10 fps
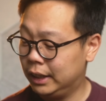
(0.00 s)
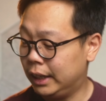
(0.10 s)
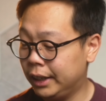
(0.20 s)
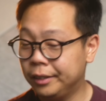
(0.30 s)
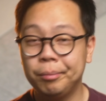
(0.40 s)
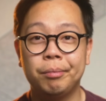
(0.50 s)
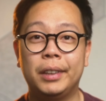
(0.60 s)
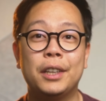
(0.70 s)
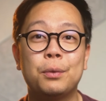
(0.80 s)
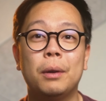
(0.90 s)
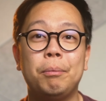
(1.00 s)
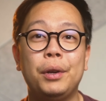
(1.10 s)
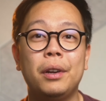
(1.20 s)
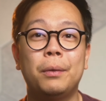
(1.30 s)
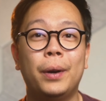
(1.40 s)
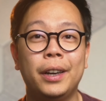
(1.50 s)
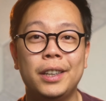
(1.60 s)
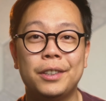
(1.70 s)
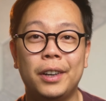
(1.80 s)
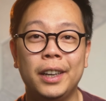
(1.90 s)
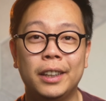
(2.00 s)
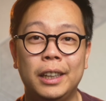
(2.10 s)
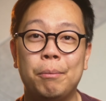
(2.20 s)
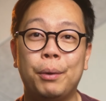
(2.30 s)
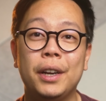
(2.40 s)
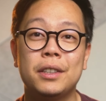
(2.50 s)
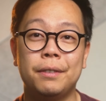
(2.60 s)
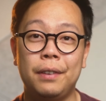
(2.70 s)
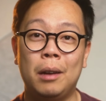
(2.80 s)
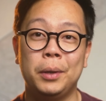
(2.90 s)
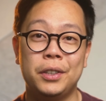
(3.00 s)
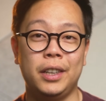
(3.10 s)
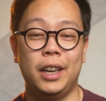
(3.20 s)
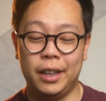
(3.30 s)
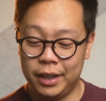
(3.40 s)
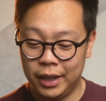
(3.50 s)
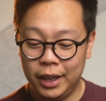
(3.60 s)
and that's what beauty of wine is, right? It brings the family together.